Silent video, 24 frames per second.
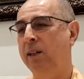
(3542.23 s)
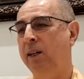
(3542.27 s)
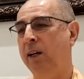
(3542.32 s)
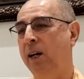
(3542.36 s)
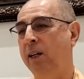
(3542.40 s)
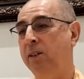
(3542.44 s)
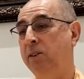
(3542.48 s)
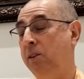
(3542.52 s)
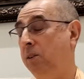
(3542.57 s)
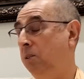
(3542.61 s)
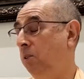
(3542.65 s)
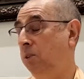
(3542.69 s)

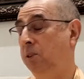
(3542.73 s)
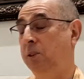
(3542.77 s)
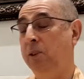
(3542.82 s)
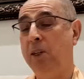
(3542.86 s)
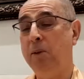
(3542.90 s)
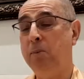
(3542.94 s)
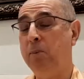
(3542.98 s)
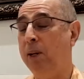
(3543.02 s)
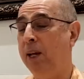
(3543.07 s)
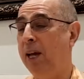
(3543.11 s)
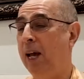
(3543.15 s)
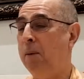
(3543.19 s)
said, sure, I'd
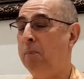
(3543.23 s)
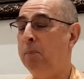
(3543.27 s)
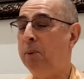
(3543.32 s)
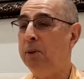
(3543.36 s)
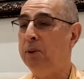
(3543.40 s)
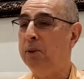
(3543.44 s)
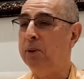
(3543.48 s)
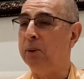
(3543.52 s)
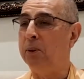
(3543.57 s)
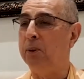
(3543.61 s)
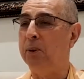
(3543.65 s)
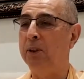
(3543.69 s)
be happy
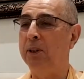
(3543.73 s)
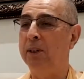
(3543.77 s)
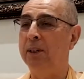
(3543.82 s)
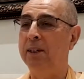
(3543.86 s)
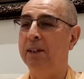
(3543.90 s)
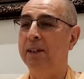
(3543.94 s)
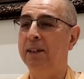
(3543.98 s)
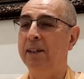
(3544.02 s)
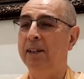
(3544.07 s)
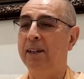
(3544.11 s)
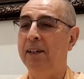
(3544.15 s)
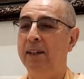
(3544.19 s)
to.
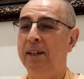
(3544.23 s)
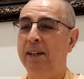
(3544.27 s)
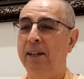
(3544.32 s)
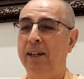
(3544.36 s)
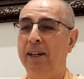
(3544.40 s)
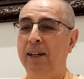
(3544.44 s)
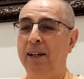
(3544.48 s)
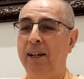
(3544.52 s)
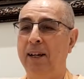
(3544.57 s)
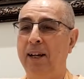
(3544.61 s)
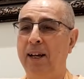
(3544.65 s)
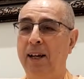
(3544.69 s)

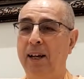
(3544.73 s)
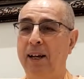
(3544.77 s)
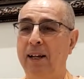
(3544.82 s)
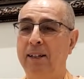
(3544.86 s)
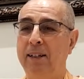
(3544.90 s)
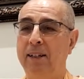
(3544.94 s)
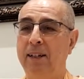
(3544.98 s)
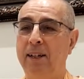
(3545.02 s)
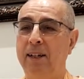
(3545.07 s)
And